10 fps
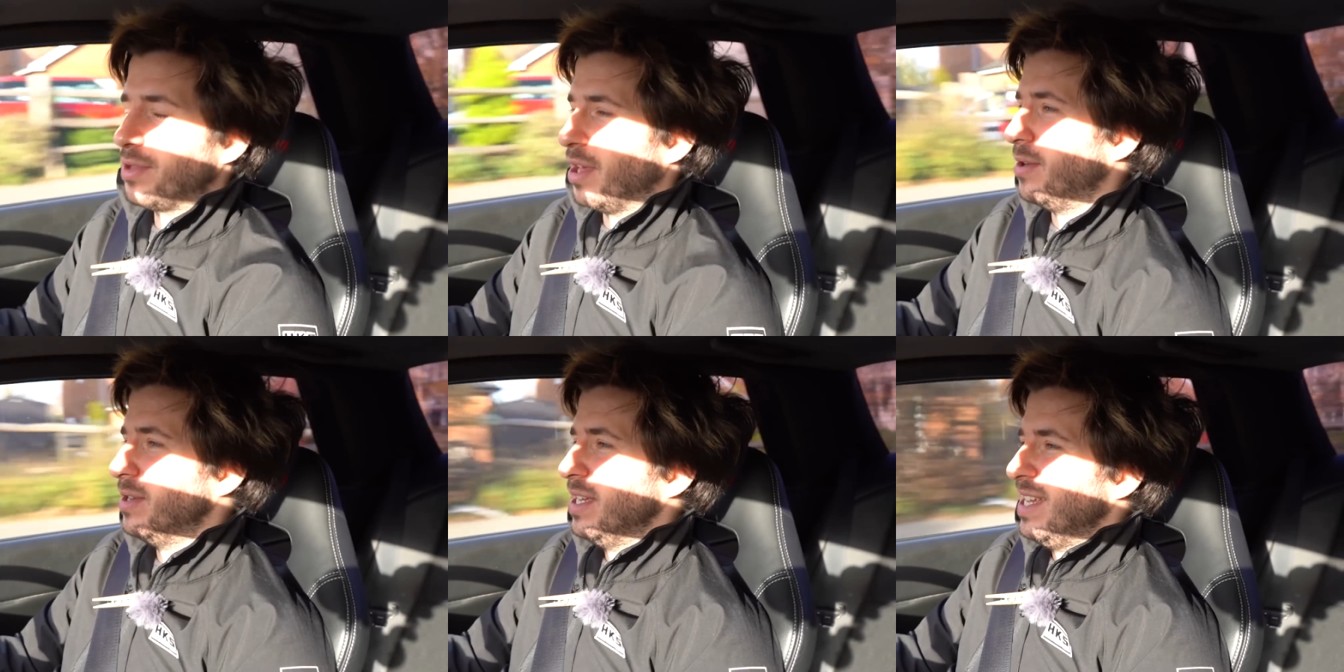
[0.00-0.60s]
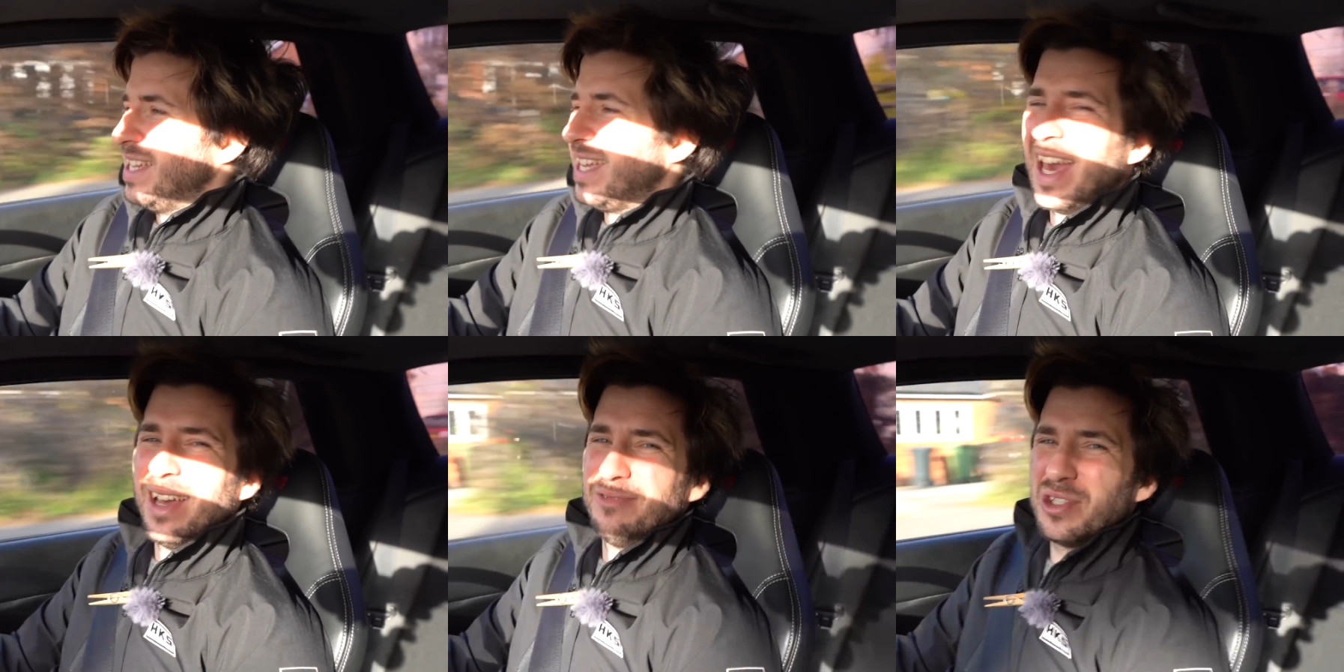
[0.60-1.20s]
So
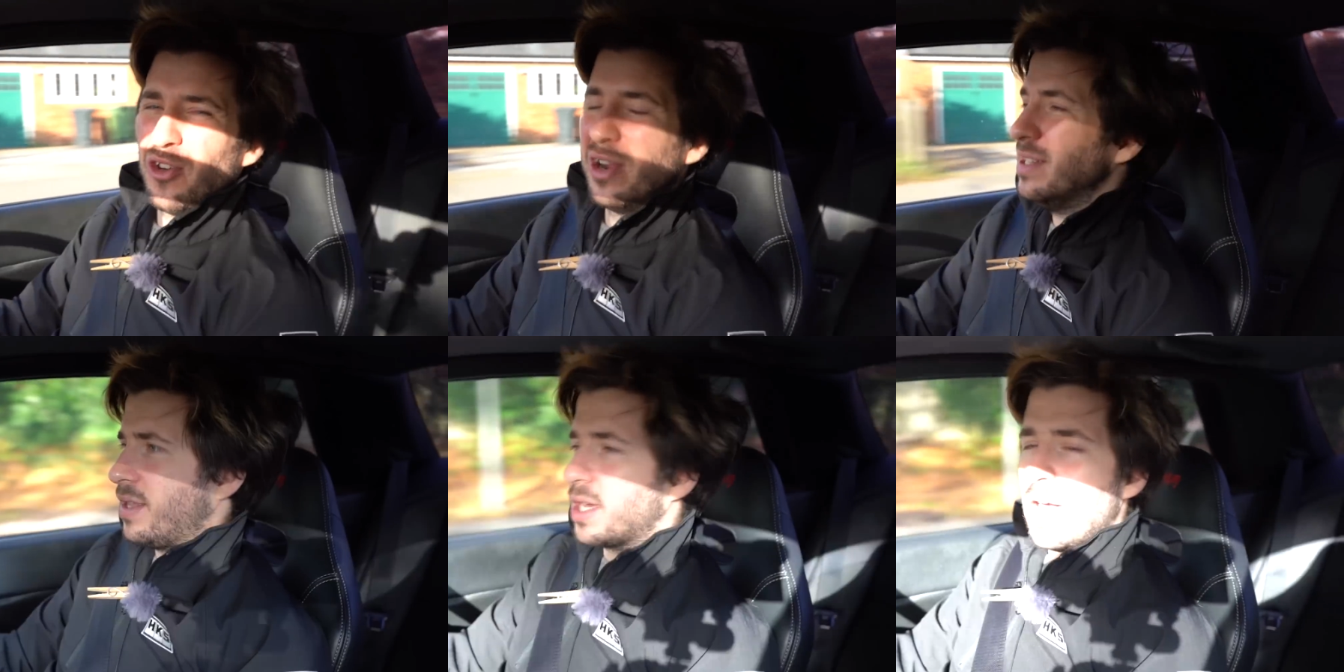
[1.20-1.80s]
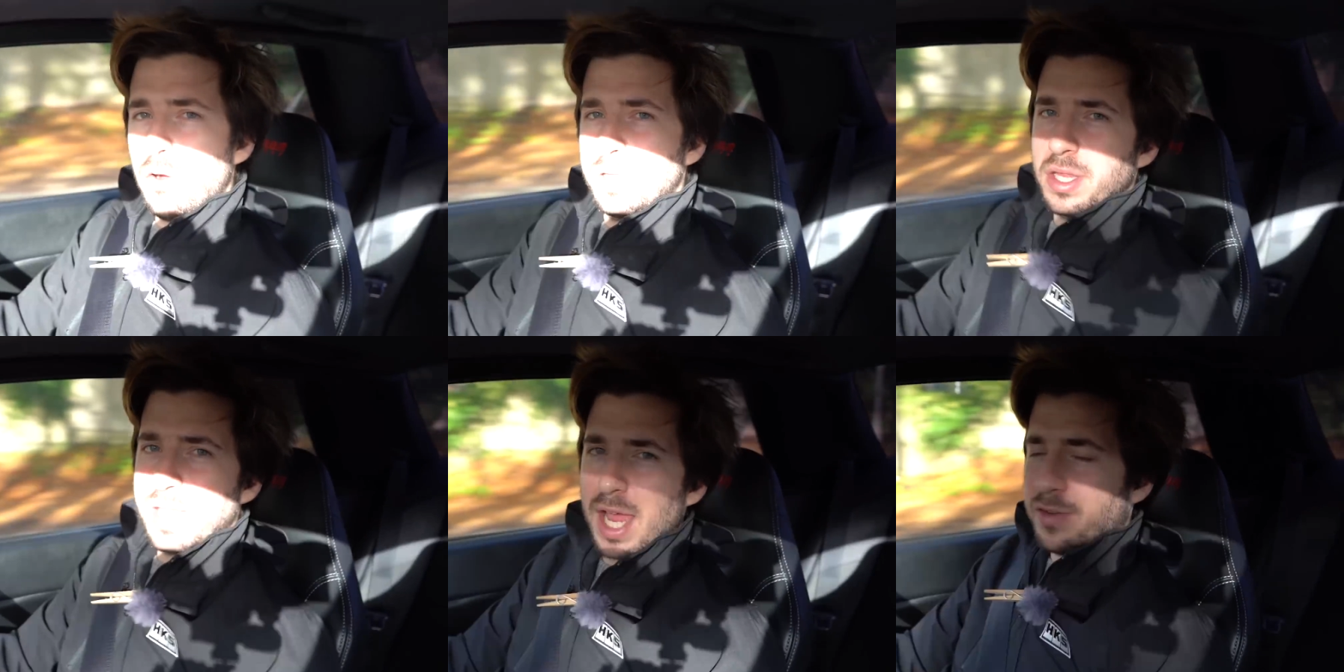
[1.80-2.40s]
yeah, sorry. The car as
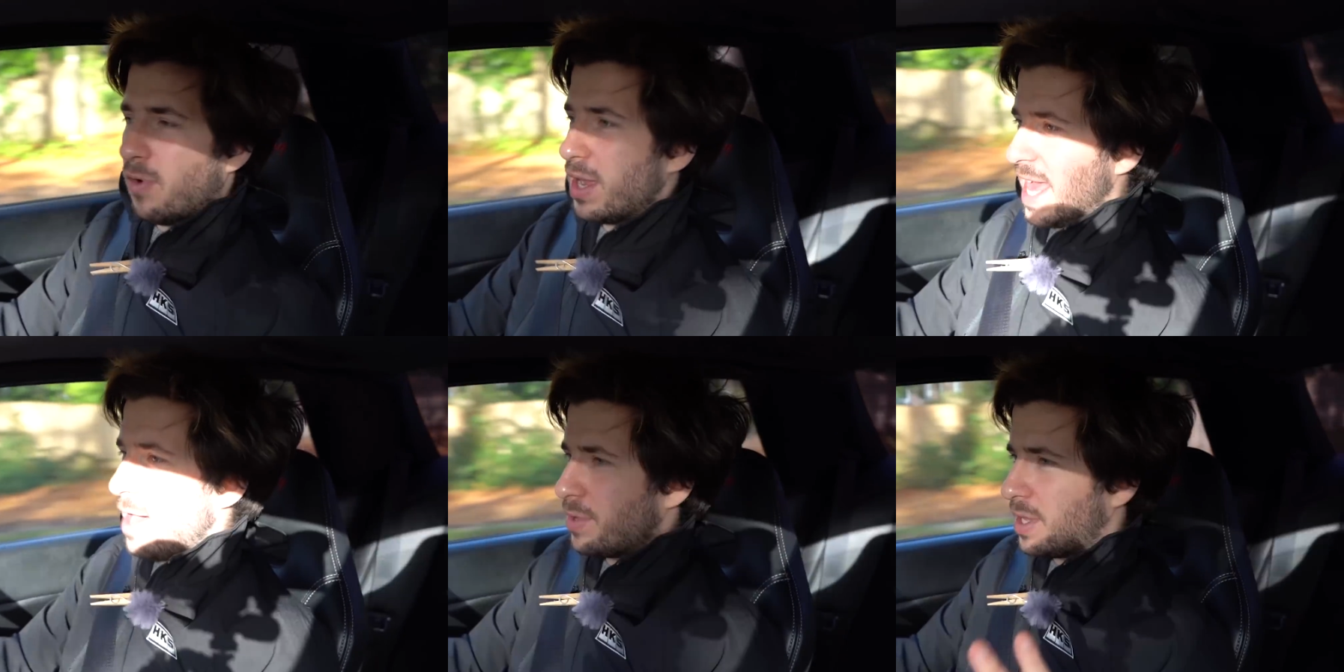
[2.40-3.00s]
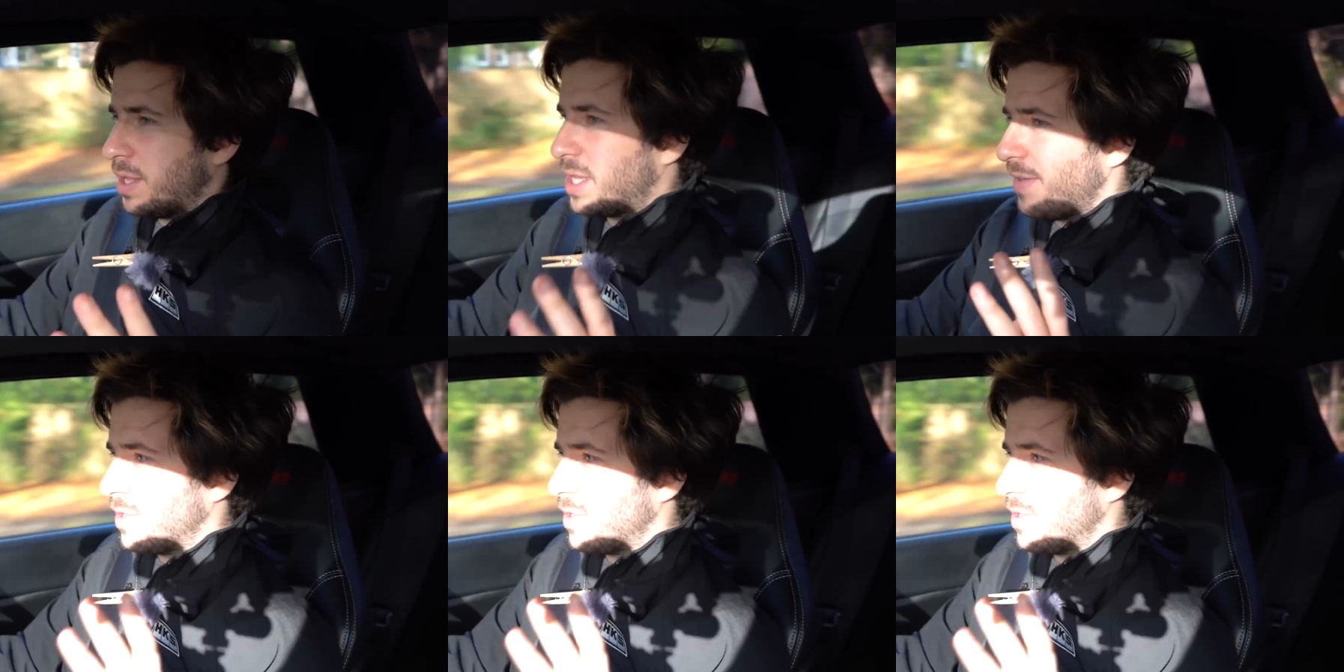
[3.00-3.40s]
it stands right now does have